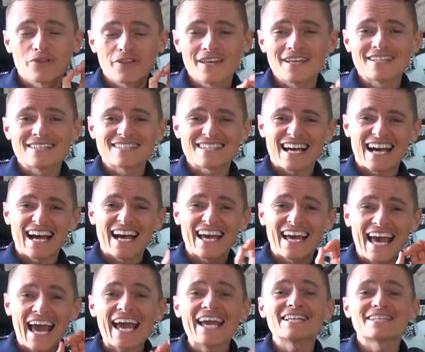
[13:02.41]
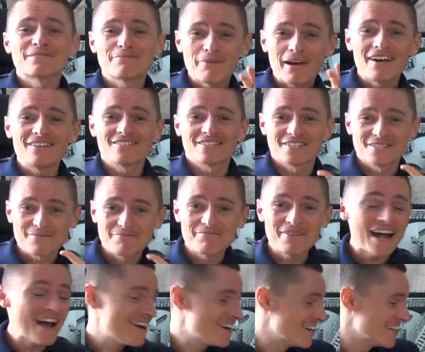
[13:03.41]
things I hate about the
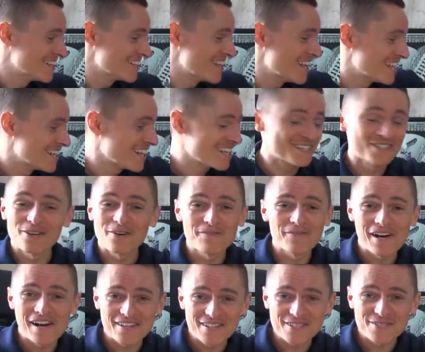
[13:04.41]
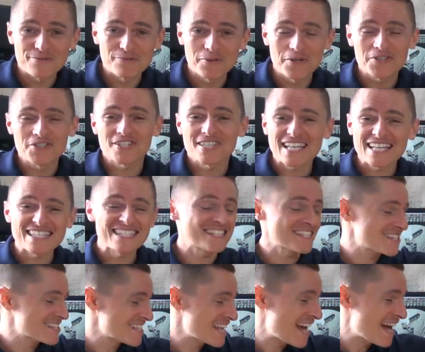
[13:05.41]
Submariner than I do about this watch. That's
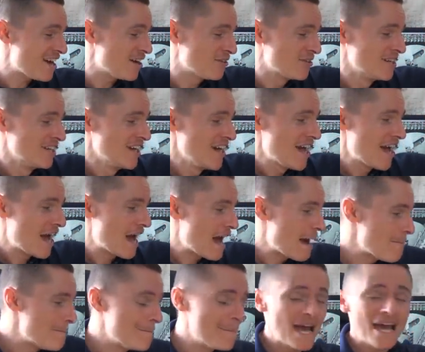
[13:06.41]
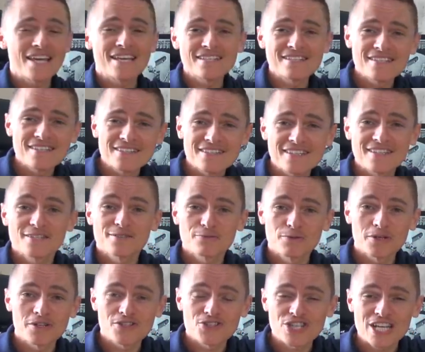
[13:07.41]
just how amazing this
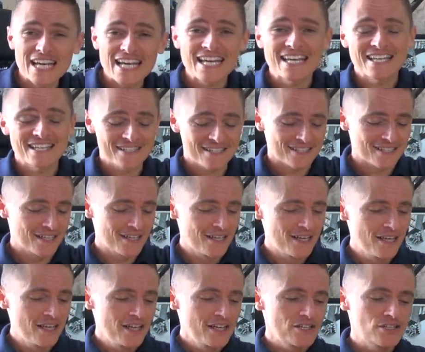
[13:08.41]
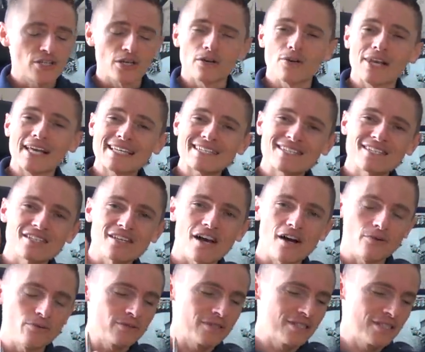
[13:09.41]
watch is. So let's
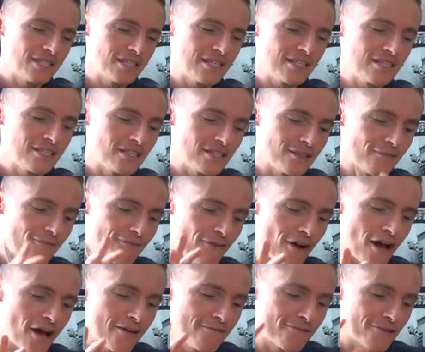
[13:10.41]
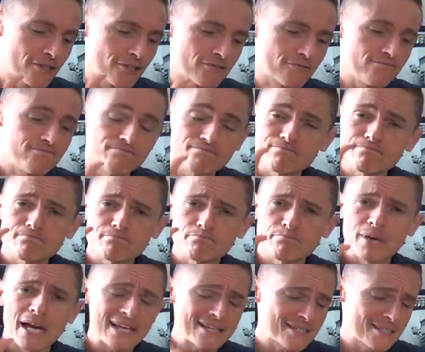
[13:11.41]
start with the five
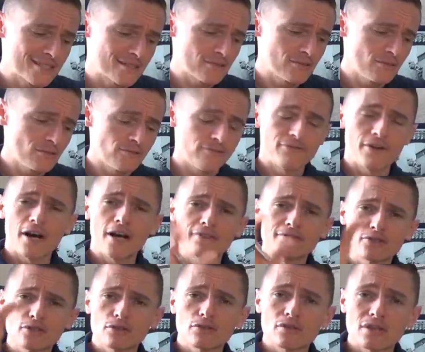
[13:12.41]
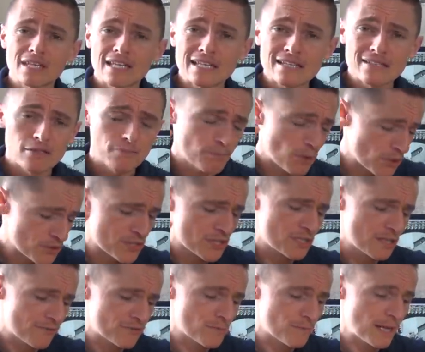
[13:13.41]
best or five good things,
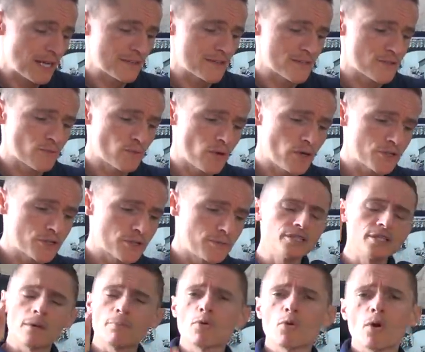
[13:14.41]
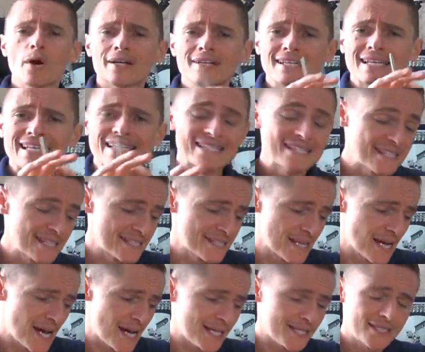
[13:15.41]
positives about this watch. Number one, its
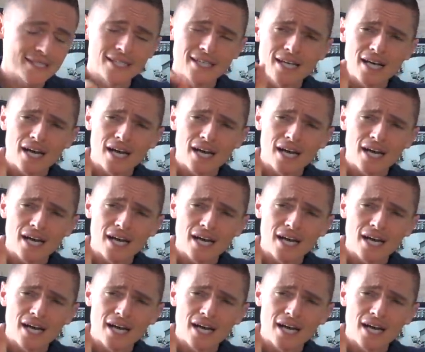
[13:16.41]
design,